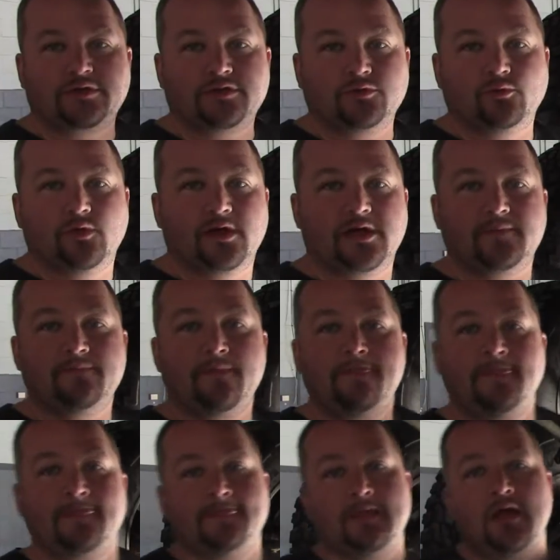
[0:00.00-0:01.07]
in the way,
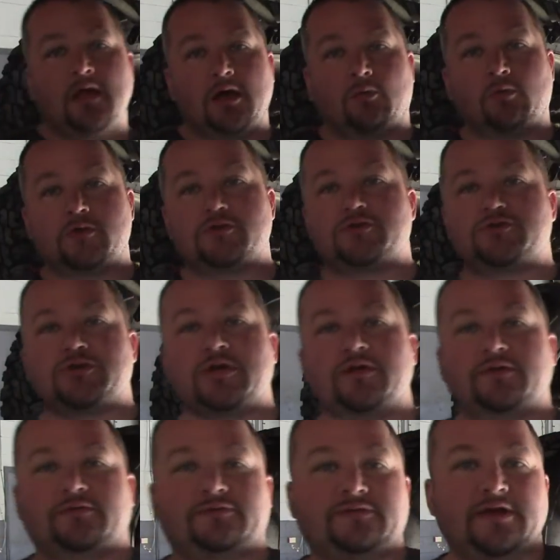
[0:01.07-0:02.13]
I wanted to show
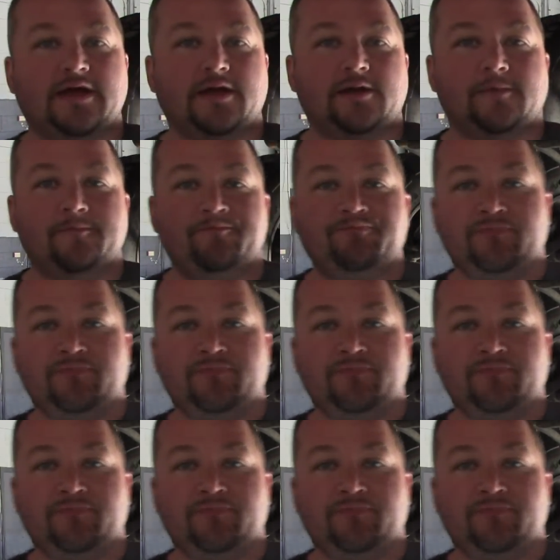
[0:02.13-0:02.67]
you the stud